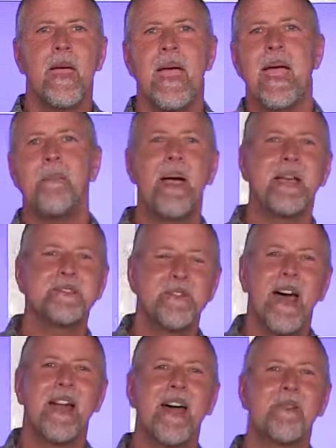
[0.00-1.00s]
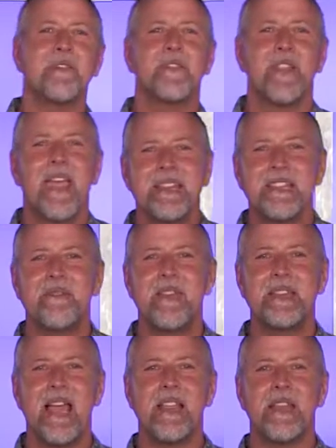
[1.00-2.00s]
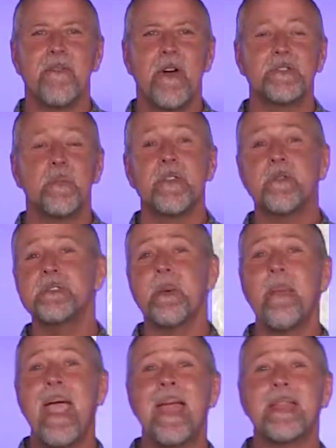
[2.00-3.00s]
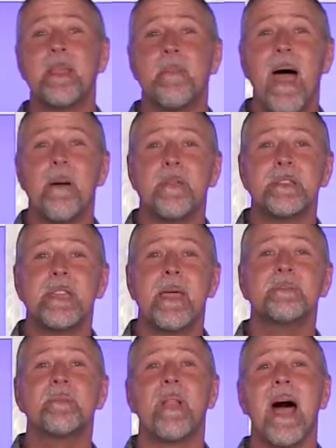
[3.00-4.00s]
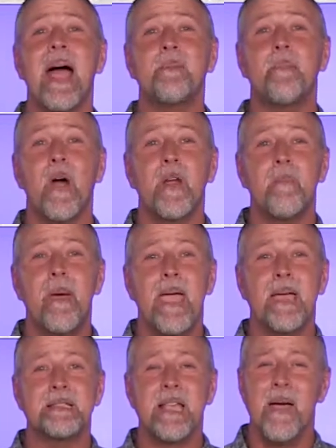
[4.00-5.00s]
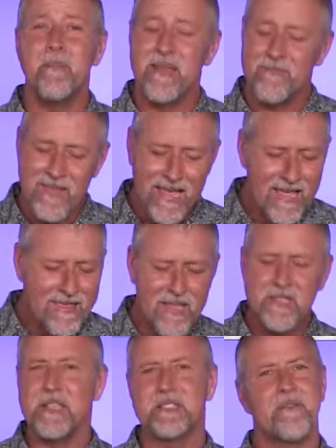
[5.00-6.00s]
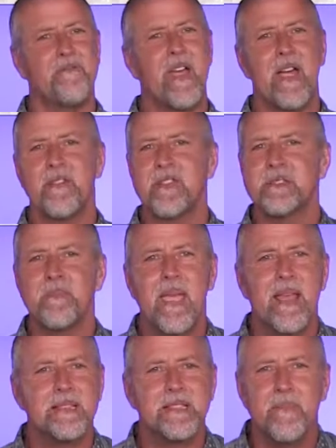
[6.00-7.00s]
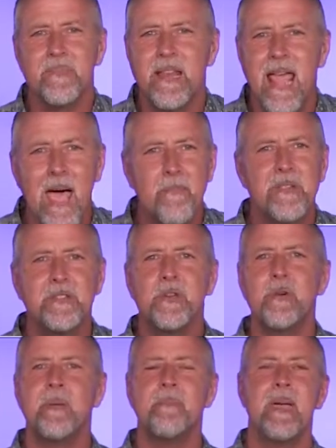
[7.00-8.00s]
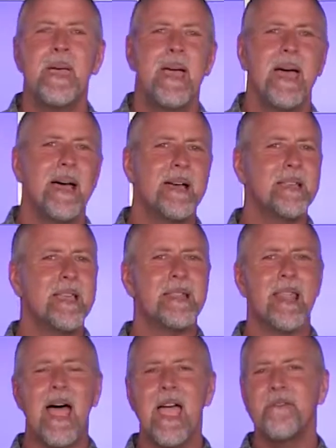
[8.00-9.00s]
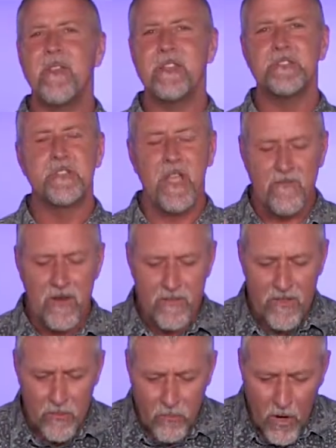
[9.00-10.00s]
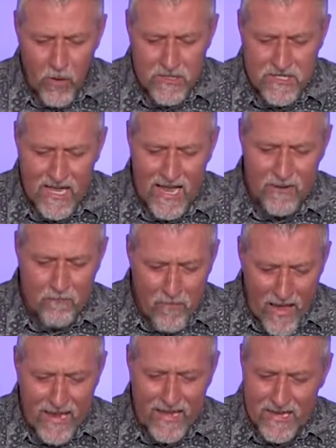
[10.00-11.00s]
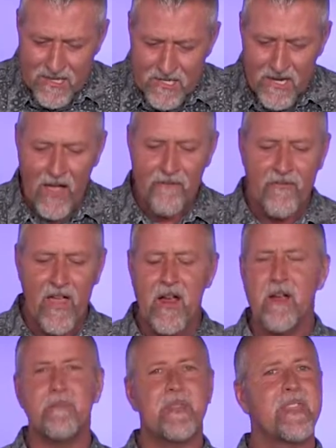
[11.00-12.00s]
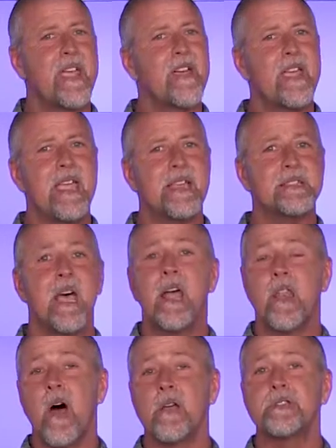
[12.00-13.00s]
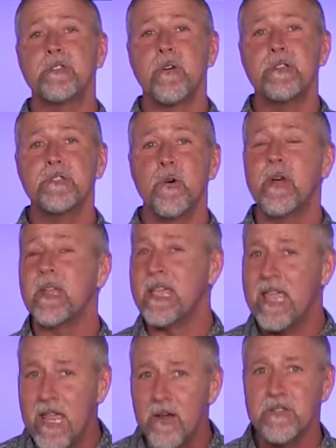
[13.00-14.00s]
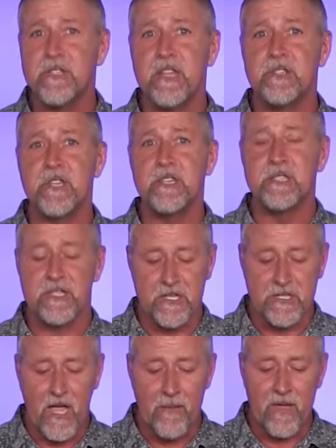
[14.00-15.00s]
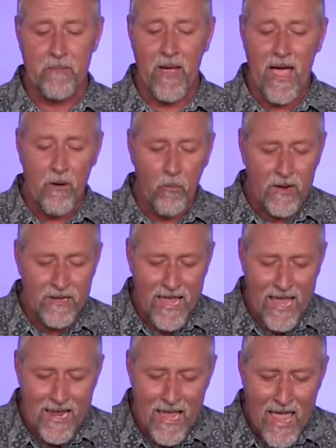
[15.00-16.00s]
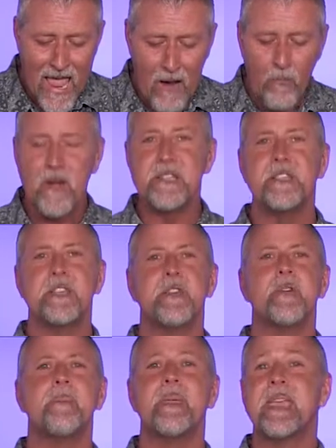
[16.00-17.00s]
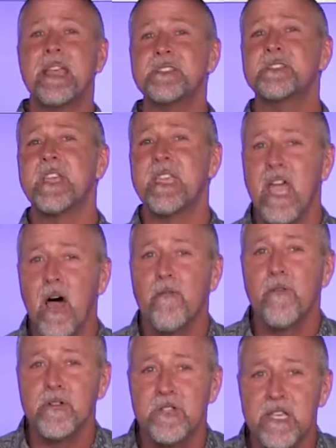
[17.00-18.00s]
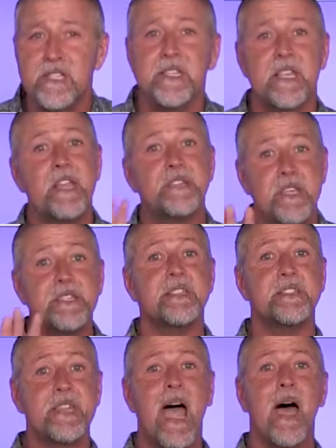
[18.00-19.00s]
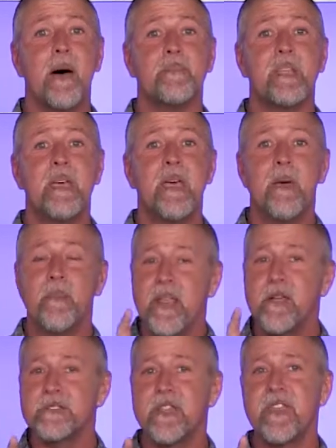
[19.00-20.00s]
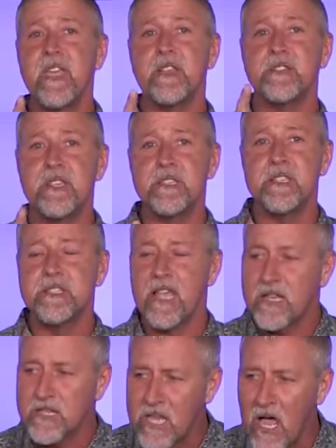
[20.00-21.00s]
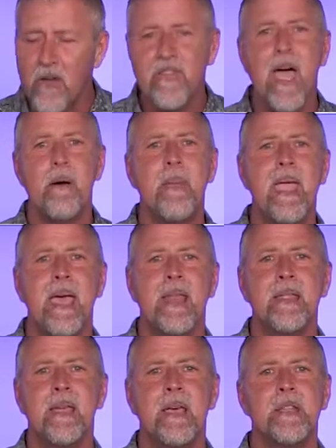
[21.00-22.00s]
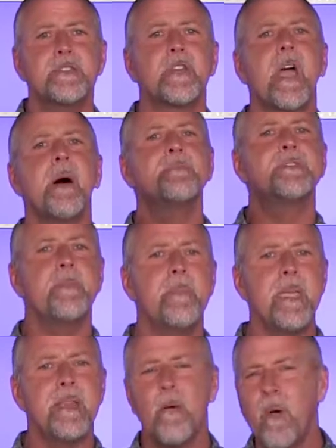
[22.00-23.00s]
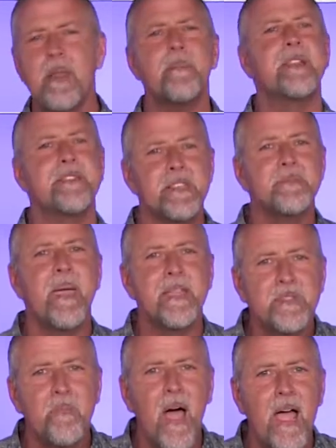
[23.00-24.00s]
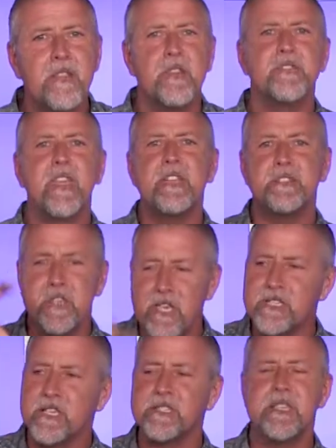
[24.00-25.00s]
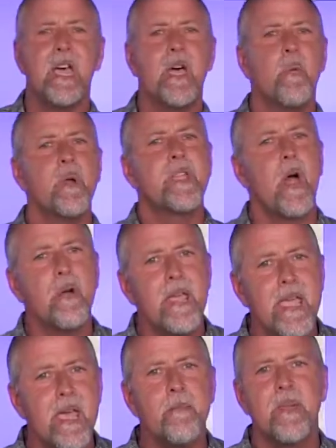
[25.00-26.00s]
Hey, I'm Pastor Don Allen with your Lake TV Daily Devotion. Well, there was a man in the Bible, his name's Blind Bartimaeus. I mean, this isn't fair. This man, something happened to him in life and it shoved him to the roadside begging. It's not fair, but there he is. Long story short, he hears that Jesus is coming by one day, and what does he do? He begins to yell for Jesus, and Jesus stopped. But here's the thing, Jesus said, "Tell that man to come to me." Now, wait a minute, this man's blind. You'd think Jesus would go to him.